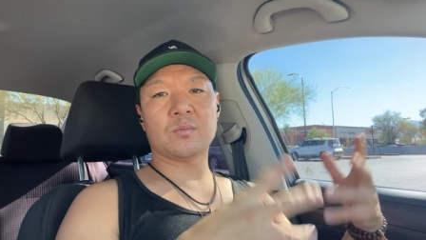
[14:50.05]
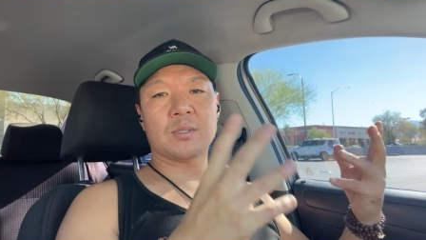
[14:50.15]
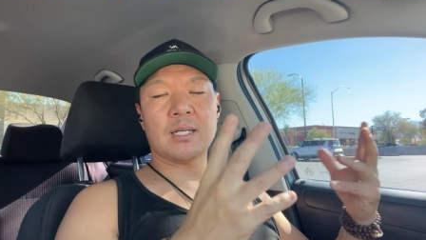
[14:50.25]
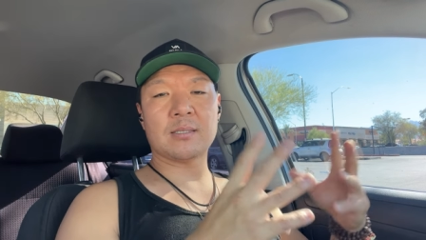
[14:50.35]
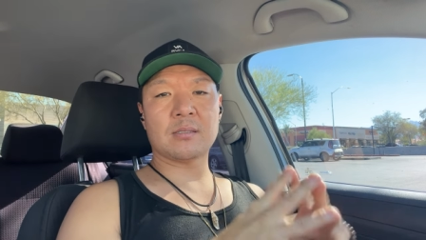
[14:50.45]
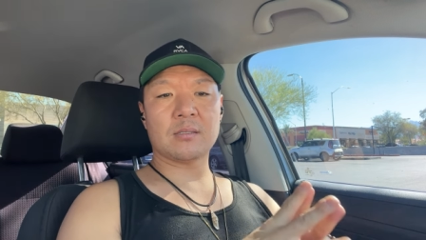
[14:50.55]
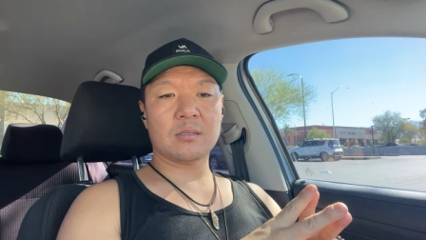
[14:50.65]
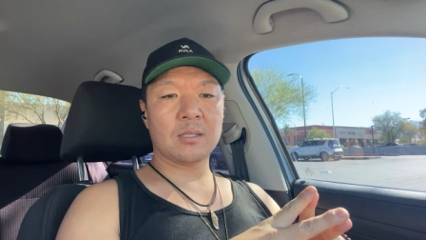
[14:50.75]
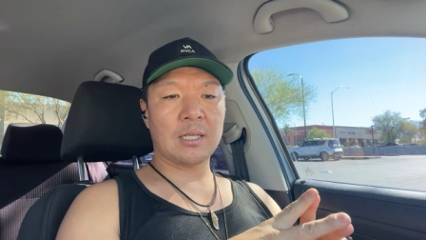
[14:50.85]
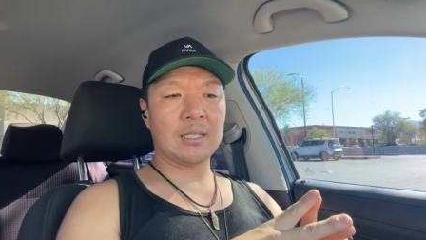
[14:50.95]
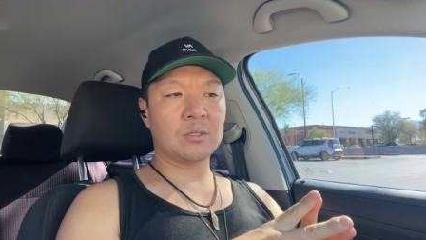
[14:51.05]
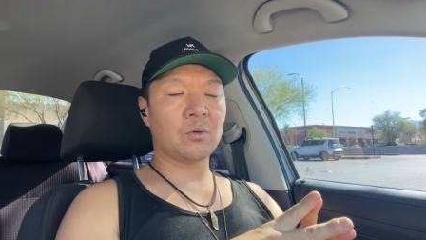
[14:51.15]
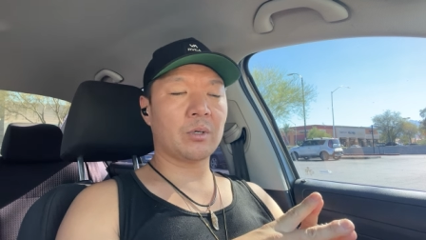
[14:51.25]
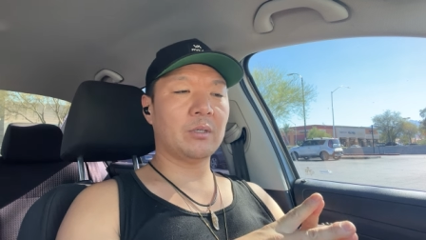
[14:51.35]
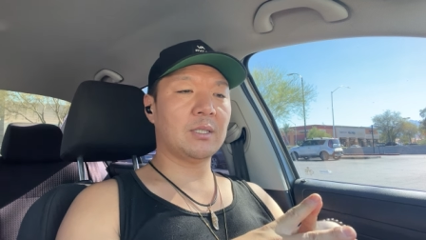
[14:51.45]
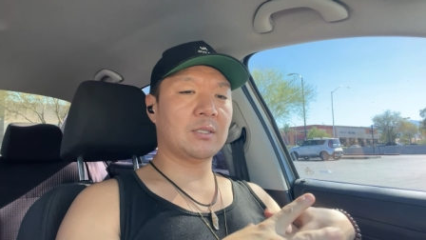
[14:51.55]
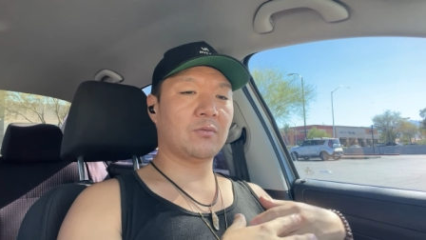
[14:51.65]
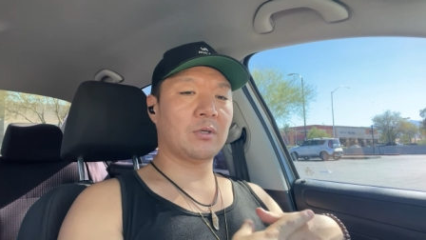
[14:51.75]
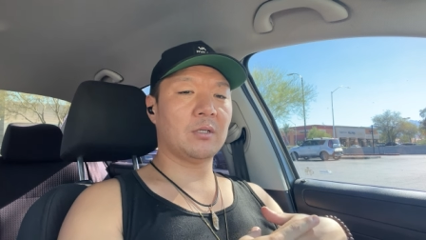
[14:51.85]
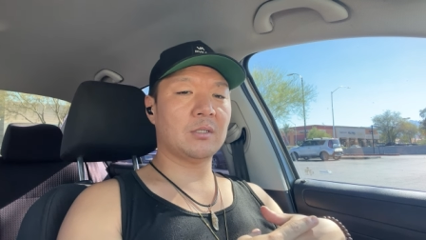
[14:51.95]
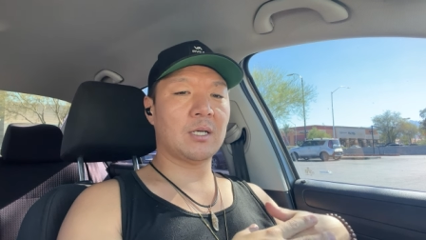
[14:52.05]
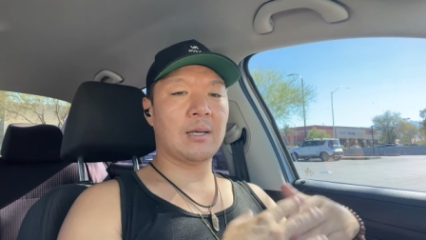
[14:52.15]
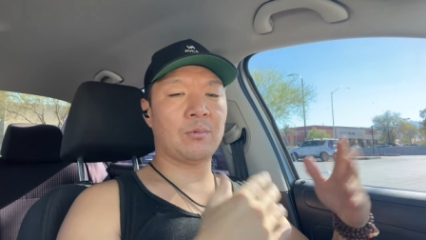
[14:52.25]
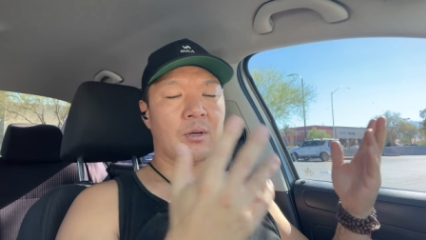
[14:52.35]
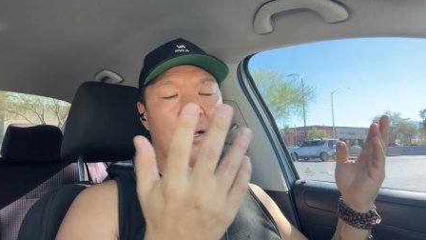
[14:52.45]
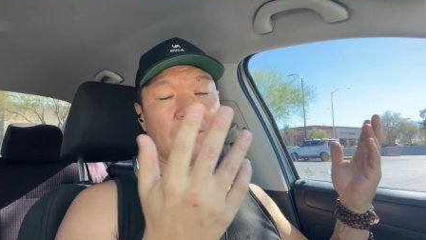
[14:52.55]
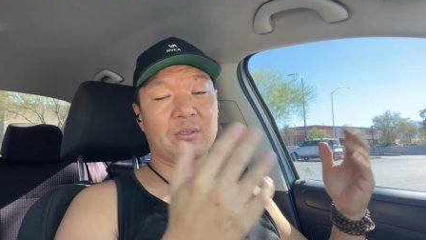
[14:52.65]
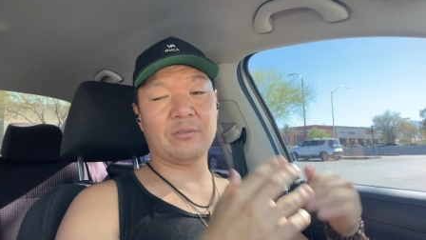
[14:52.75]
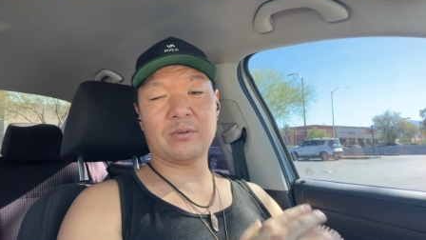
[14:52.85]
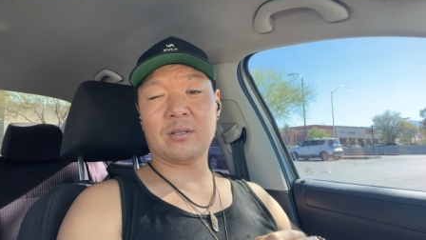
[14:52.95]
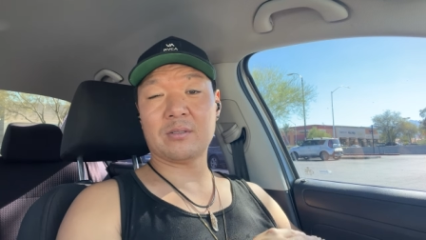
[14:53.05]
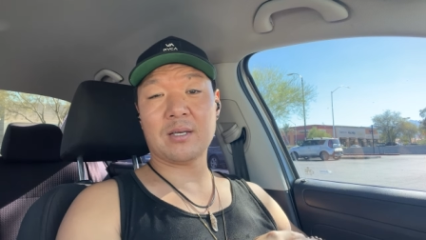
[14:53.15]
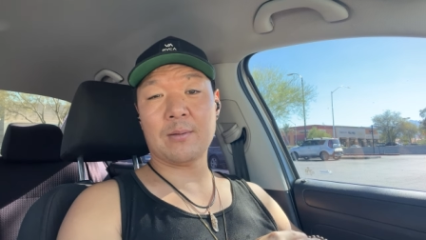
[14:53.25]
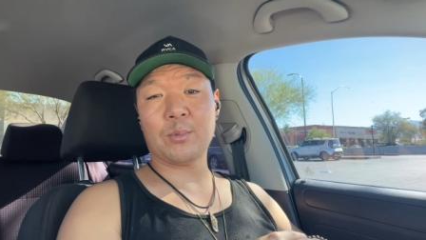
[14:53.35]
But that's an editorial. That's for another time, or not really for another time.